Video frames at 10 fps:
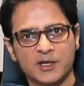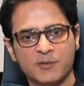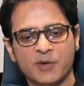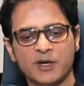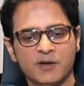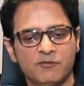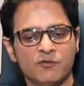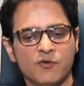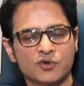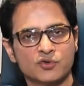But if you
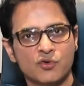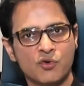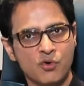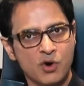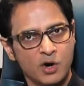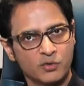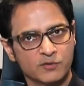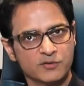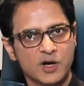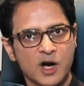want to go out
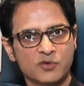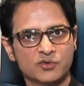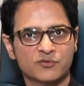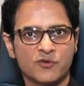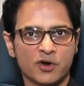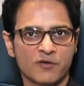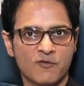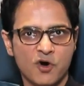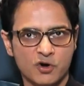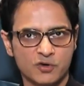of the house for a
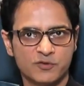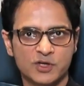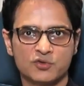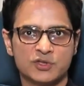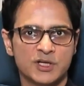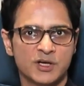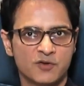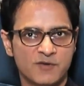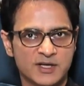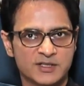walk, we usually
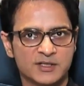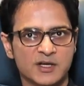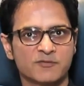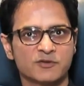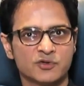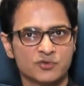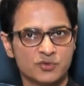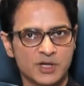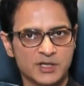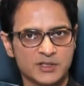advise it after
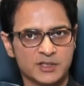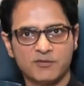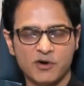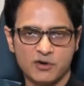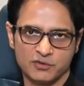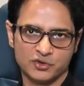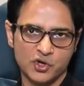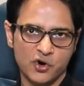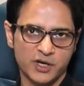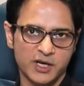2 days. For
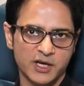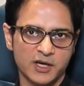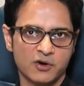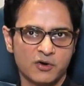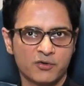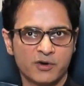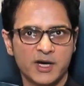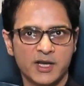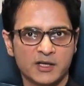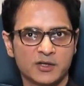jogging or
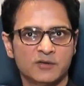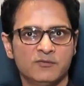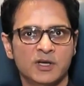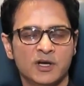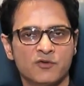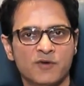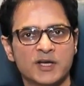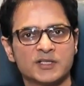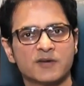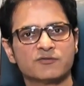running, we
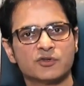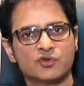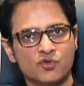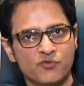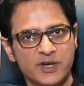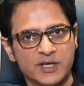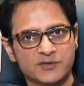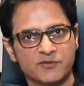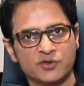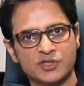advise after 2 weeks.
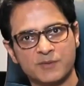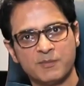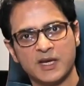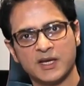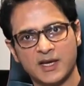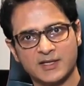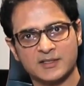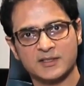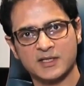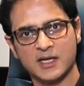For gymming,
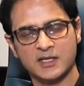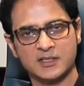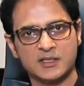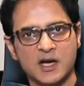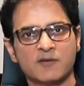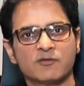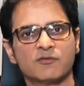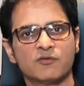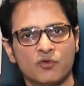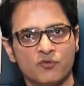exercise after 4